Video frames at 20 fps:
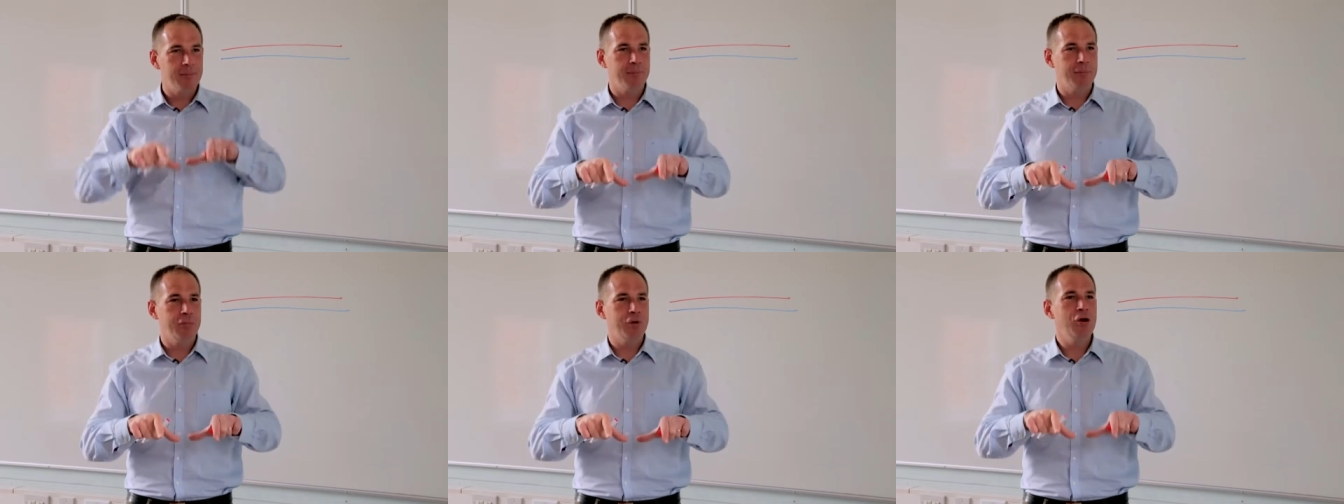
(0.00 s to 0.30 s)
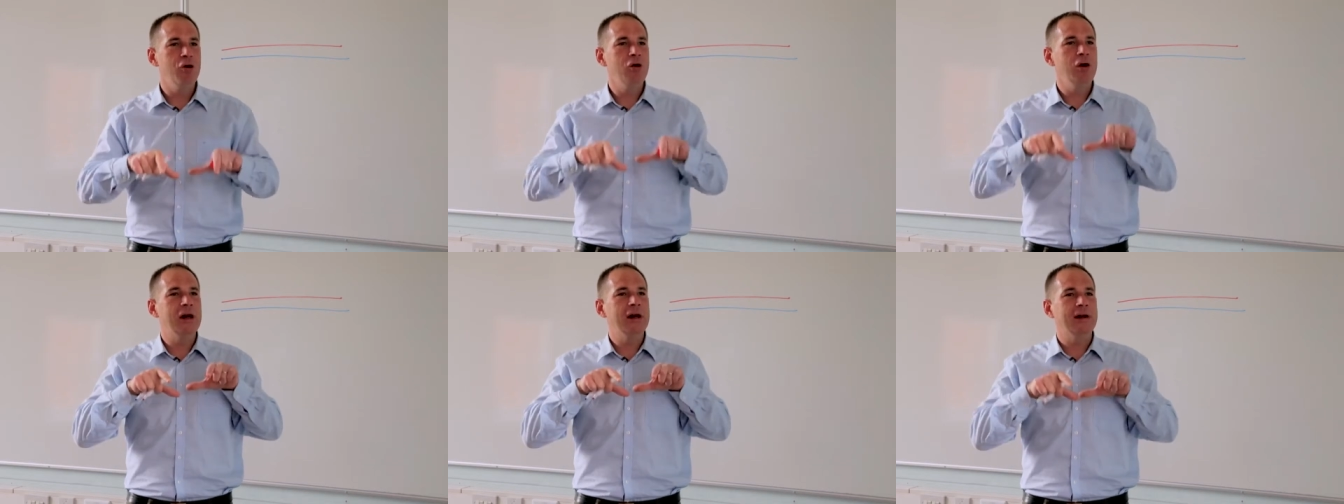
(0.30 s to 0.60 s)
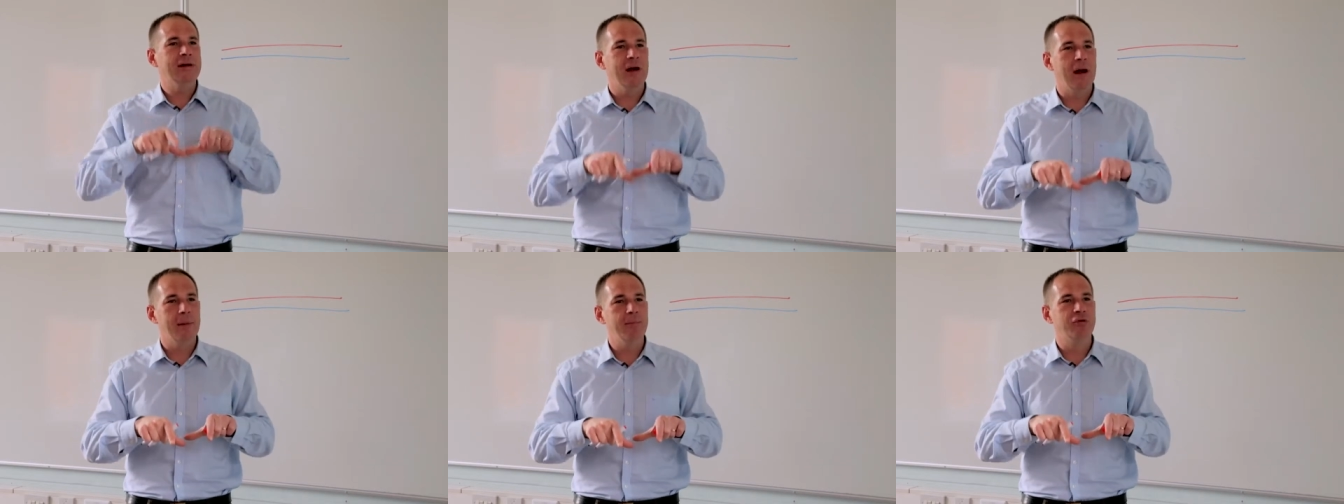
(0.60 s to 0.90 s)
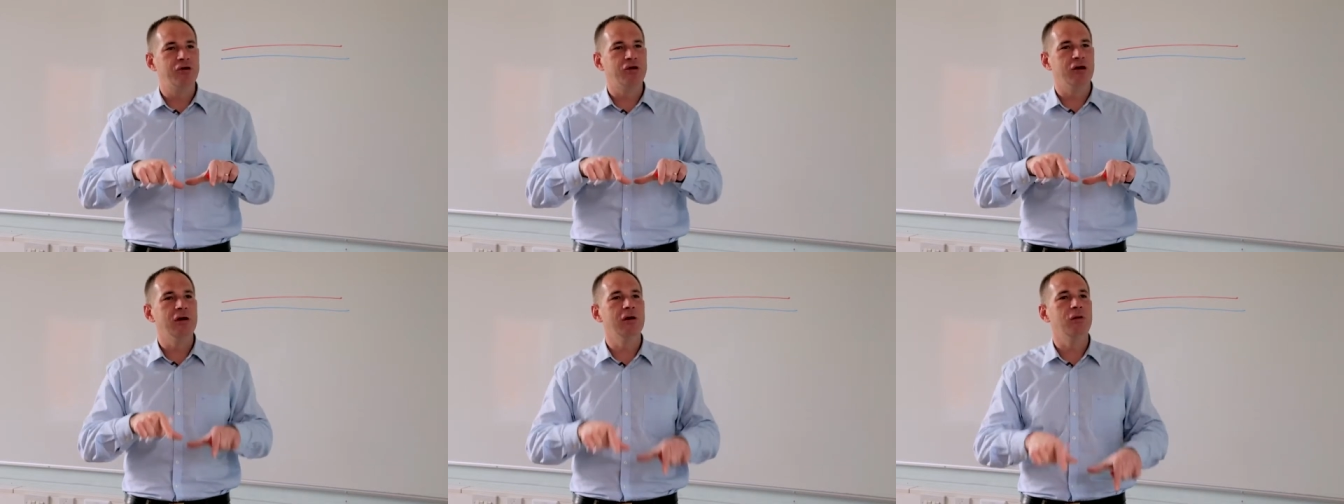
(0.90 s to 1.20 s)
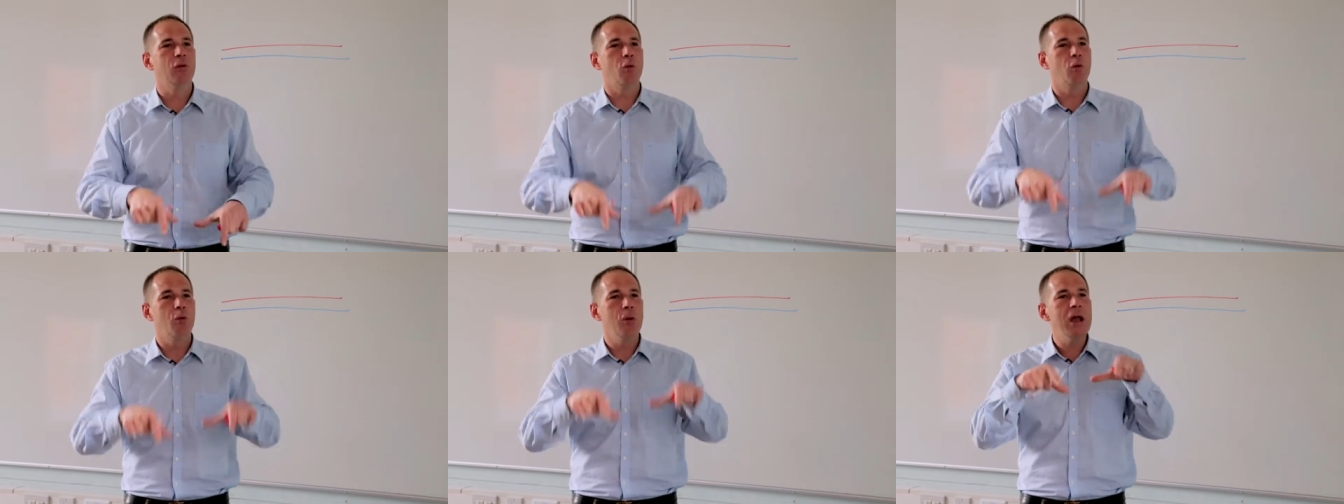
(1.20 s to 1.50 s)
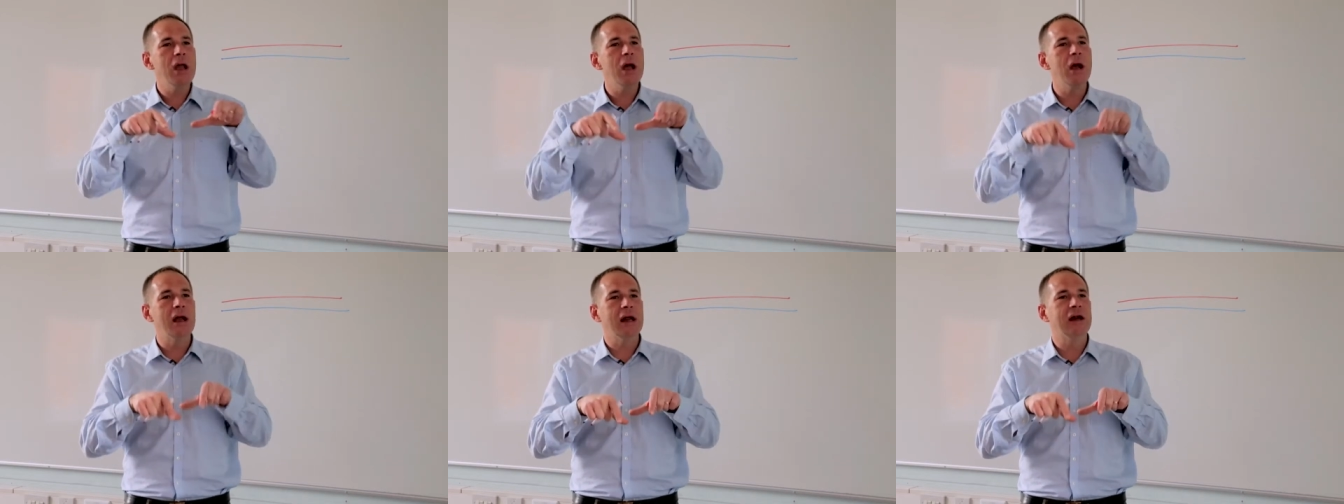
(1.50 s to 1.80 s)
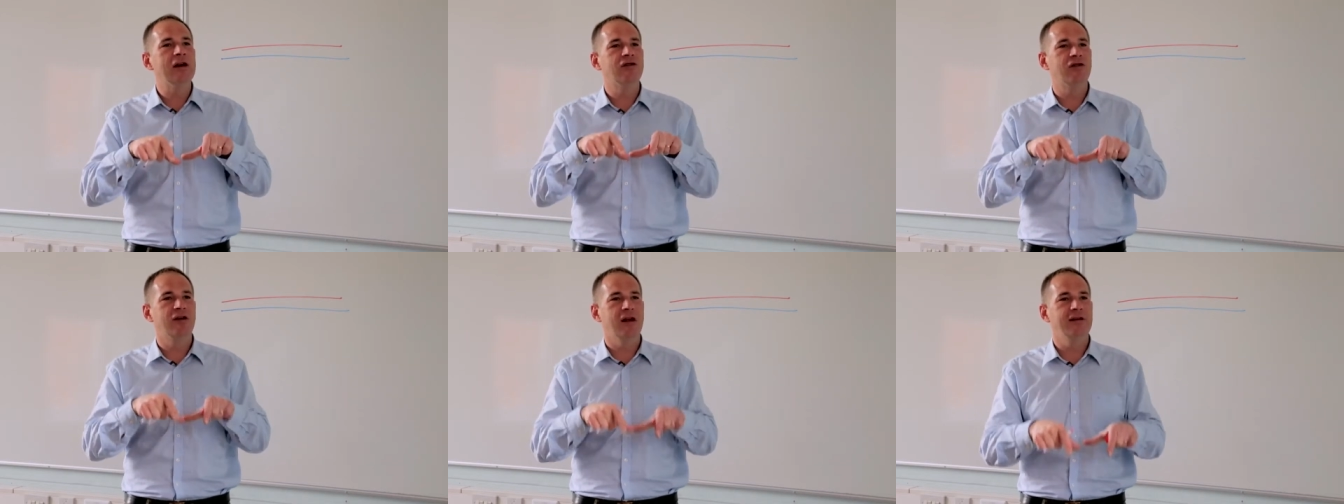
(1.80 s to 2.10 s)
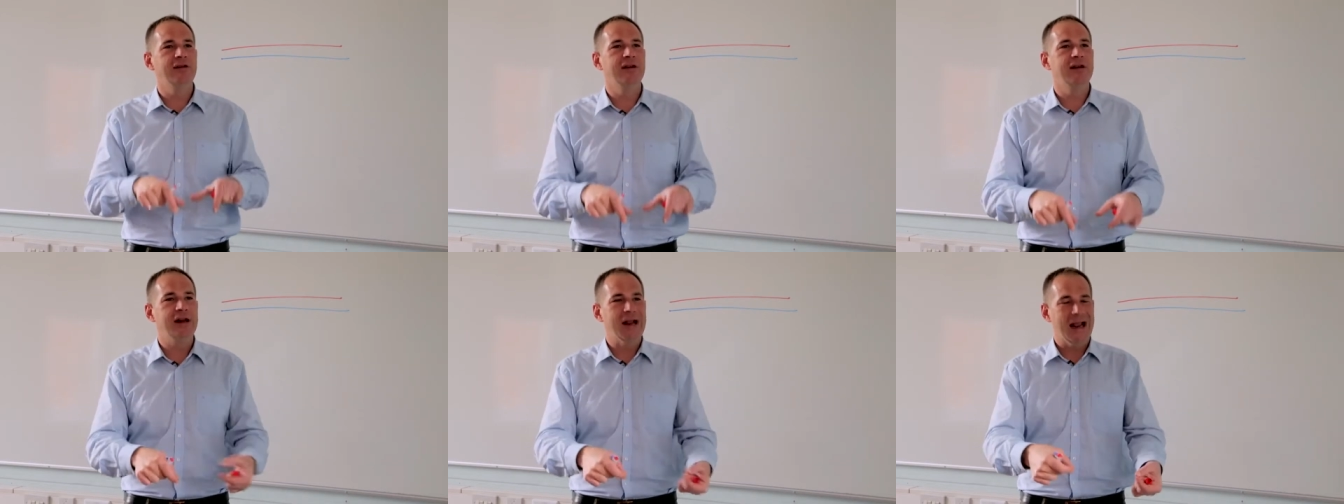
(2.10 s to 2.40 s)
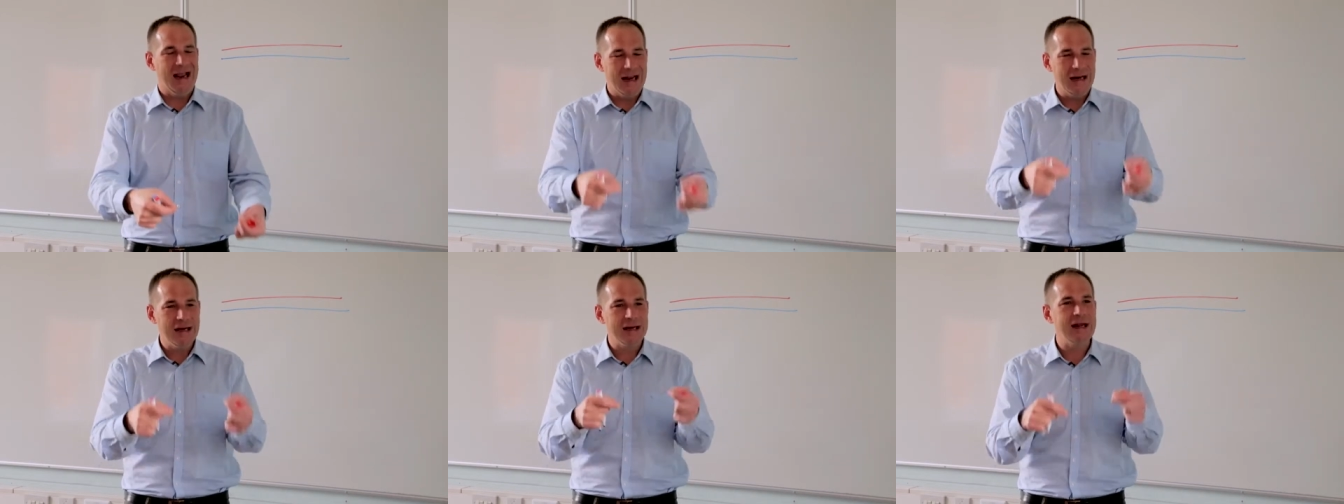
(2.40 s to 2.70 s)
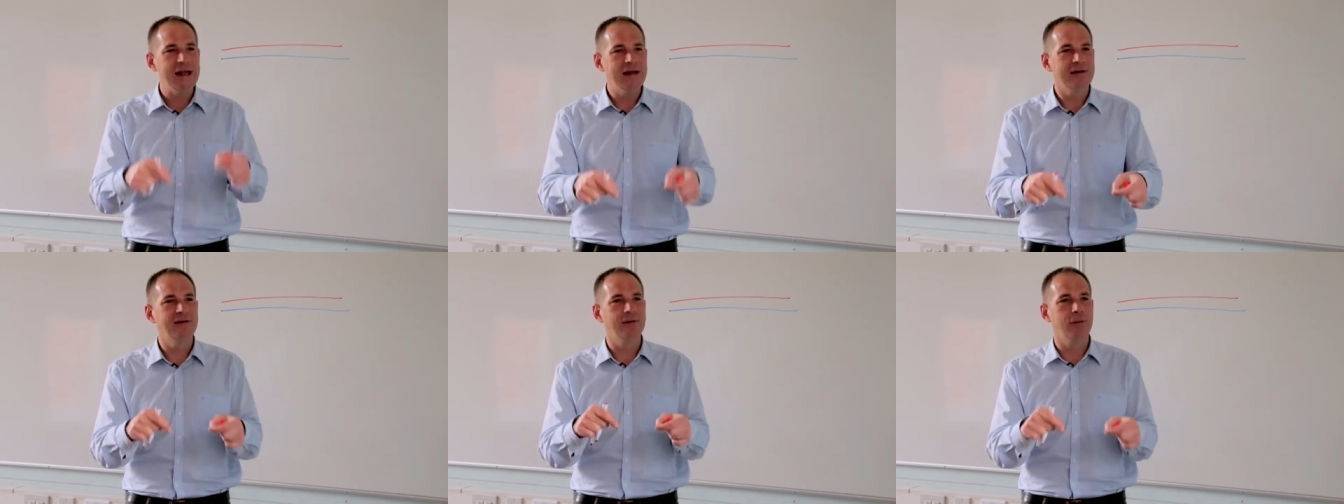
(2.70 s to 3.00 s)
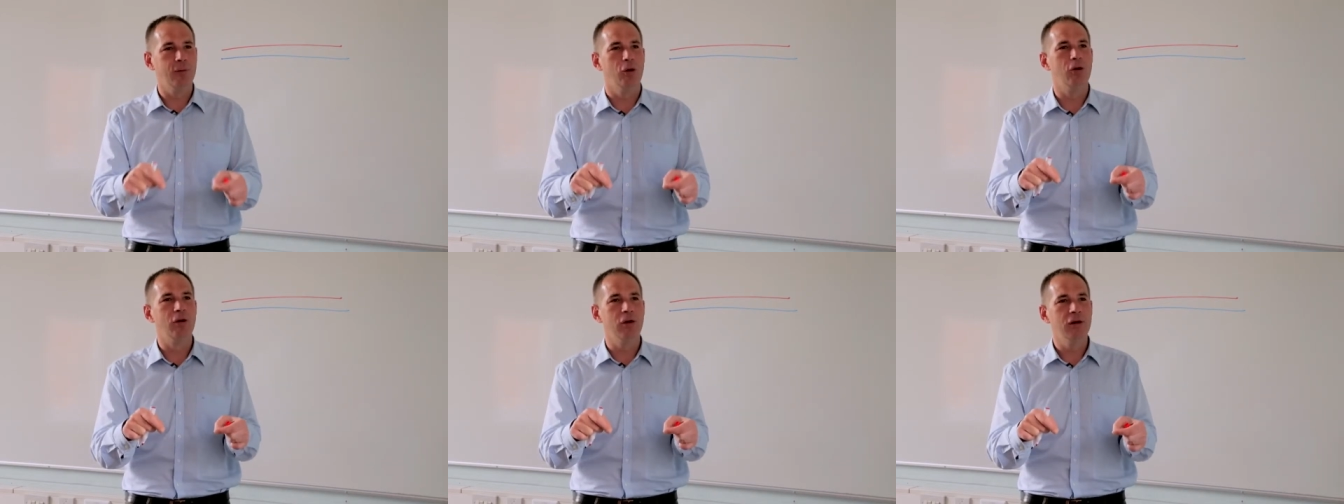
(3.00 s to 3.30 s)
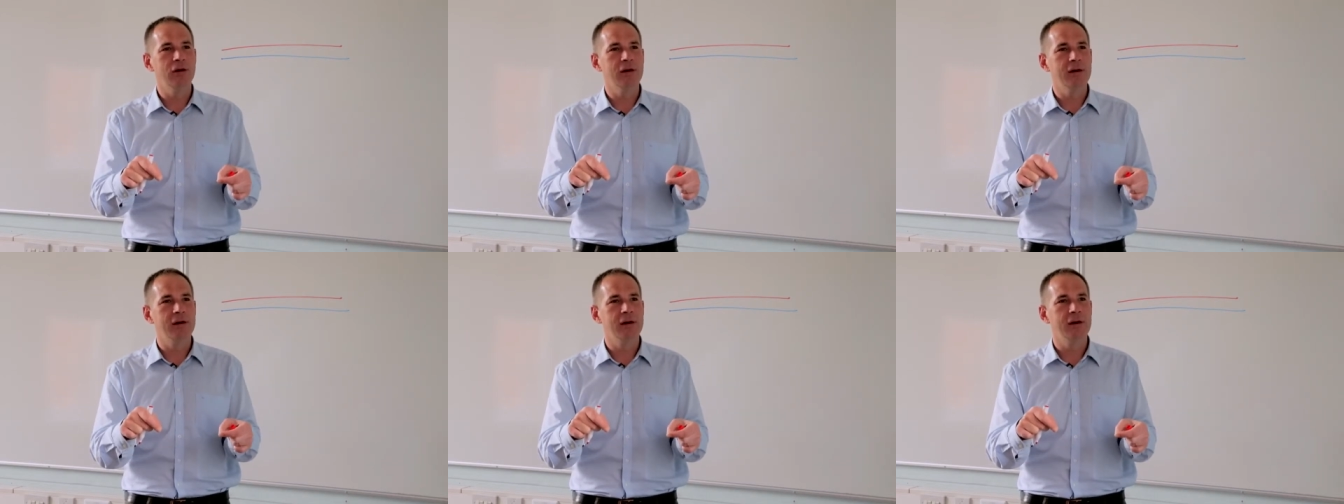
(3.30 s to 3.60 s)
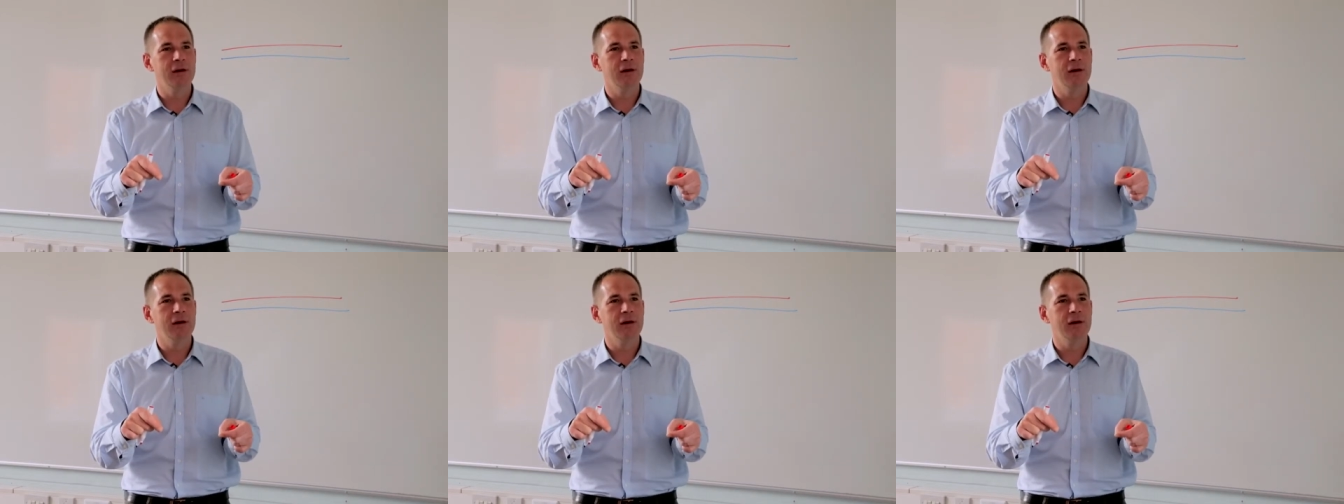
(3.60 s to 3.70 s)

purely temporal, we are interested in this world